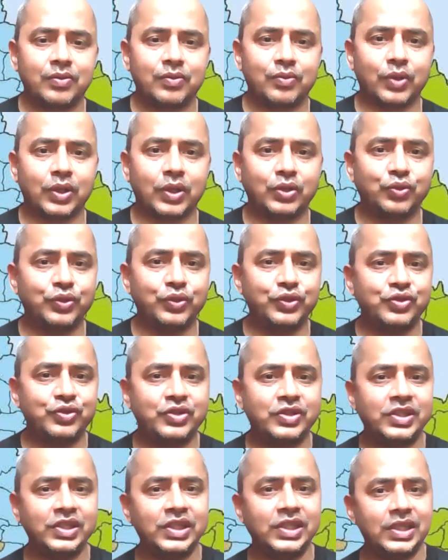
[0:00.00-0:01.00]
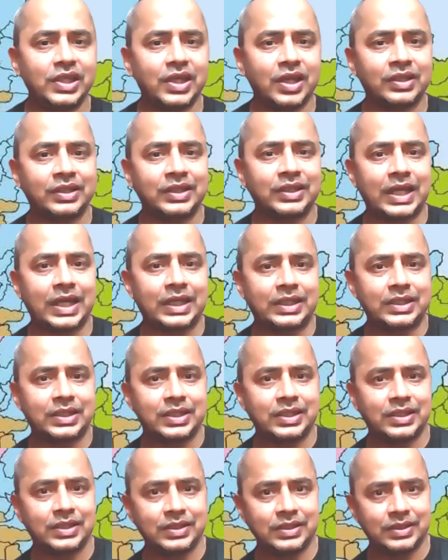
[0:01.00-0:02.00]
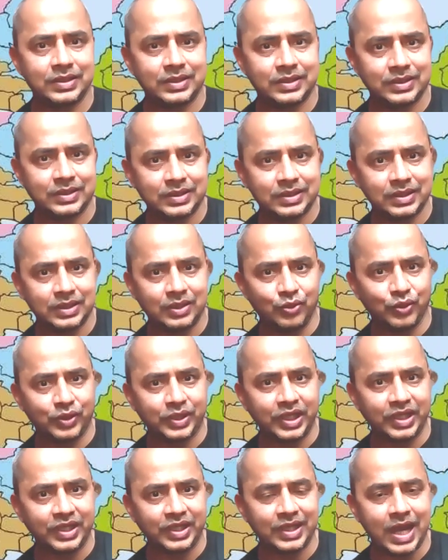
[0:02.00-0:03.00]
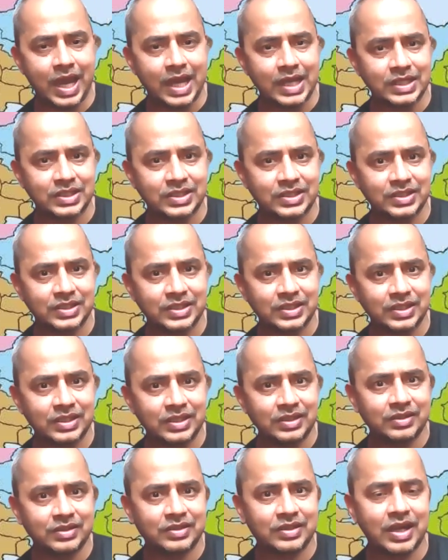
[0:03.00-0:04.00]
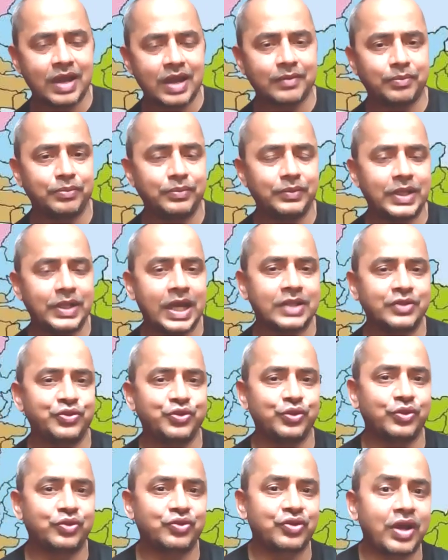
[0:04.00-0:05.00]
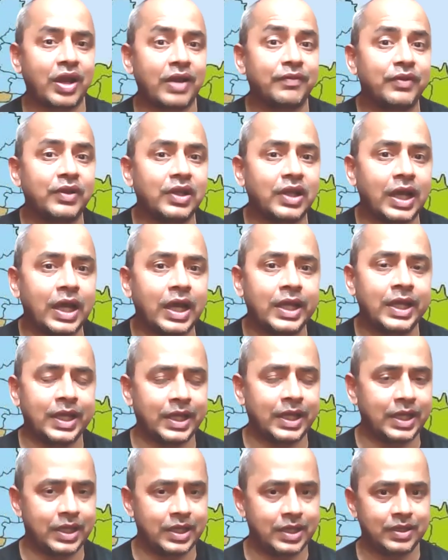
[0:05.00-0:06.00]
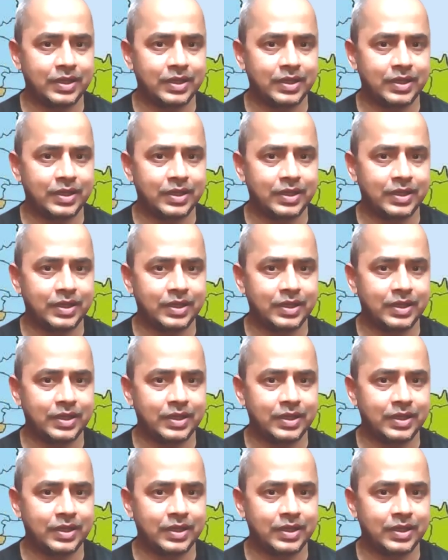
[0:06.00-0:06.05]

What do you see on that looking glass as you travel ahead?